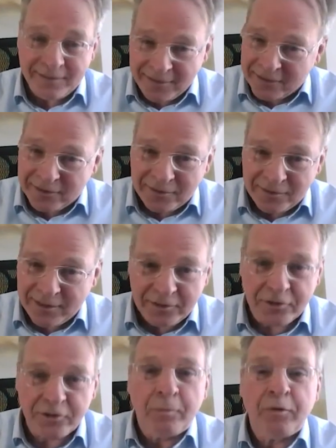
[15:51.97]
This is this
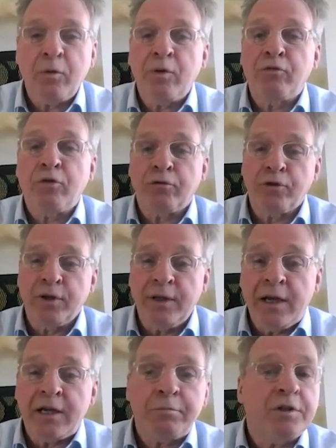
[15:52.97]
is something we've heard for
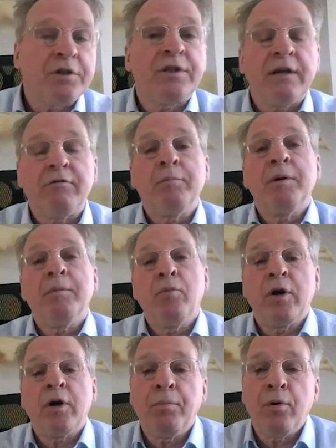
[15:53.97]
years, but it's never been
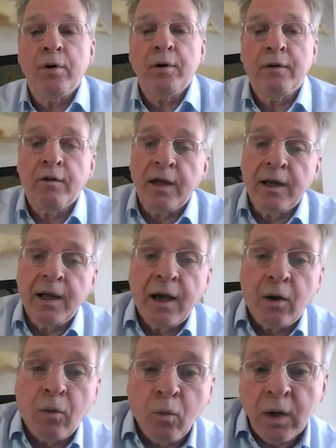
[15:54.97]
more important than
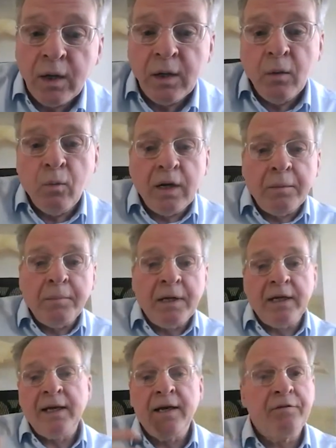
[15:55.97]
now, when in
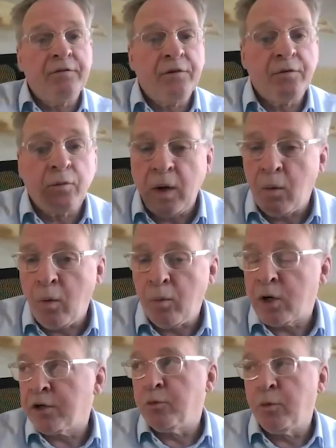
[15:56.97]
many cases where we
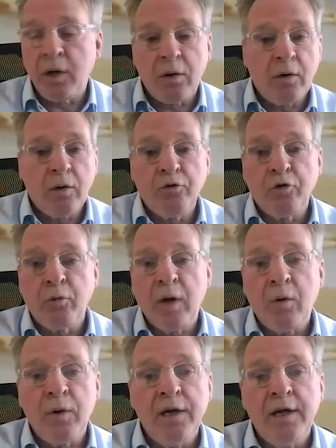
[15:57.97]
work is where also
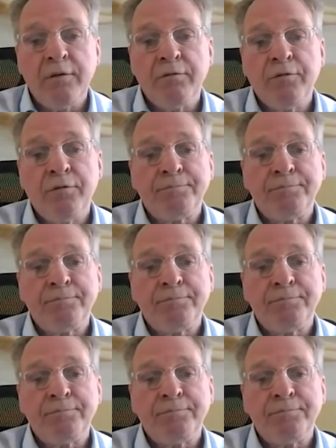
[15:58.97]
where we live.